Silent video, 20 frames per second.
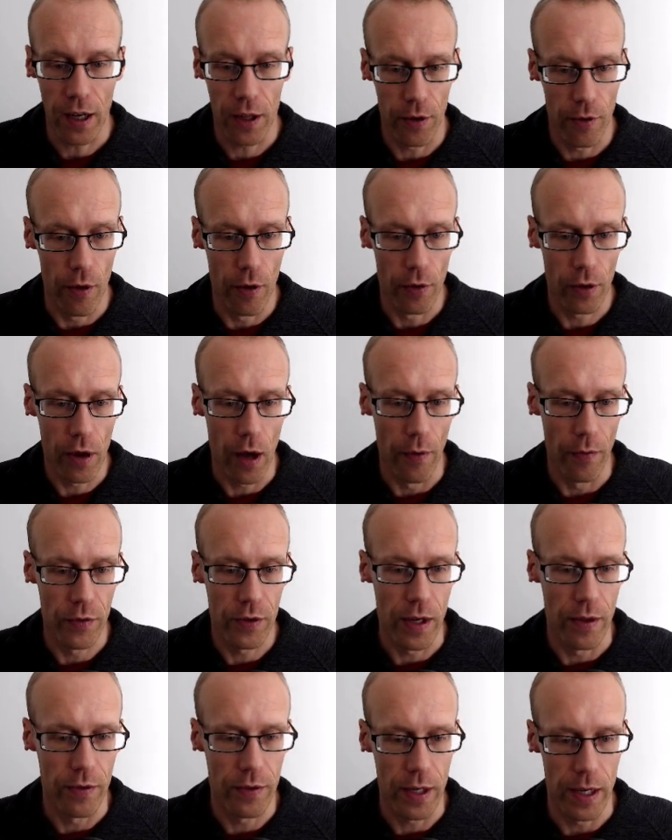their own
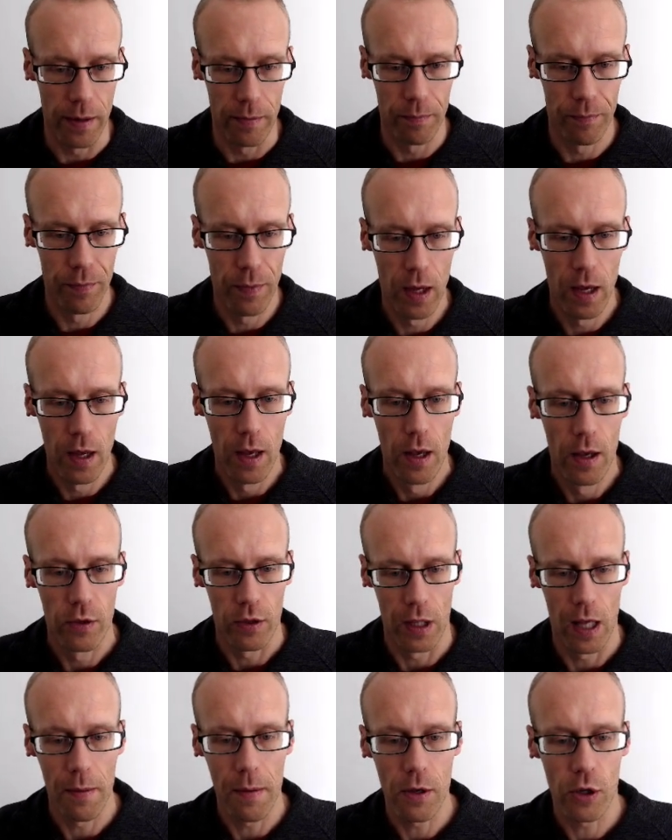content in. So
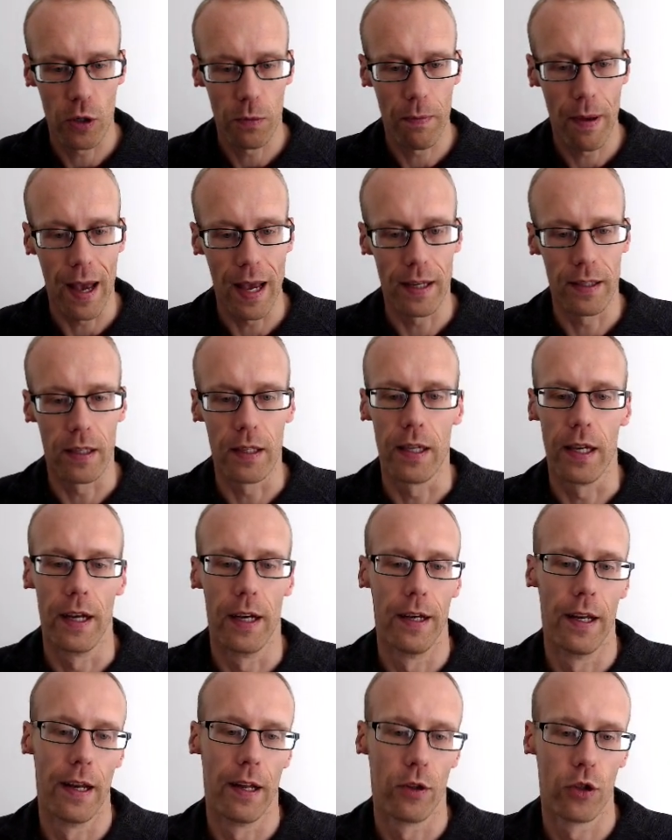let me just paste this in
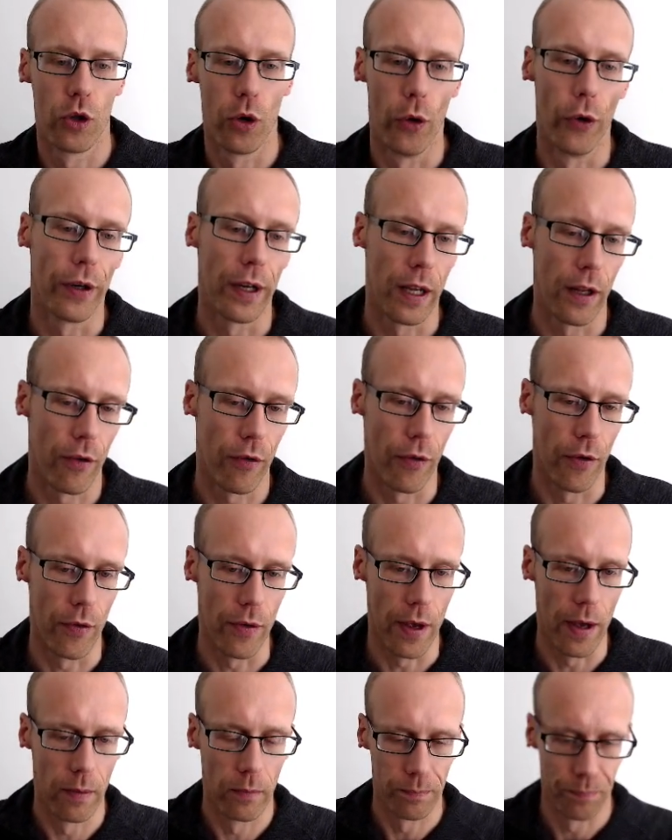and then I'll talk it through you.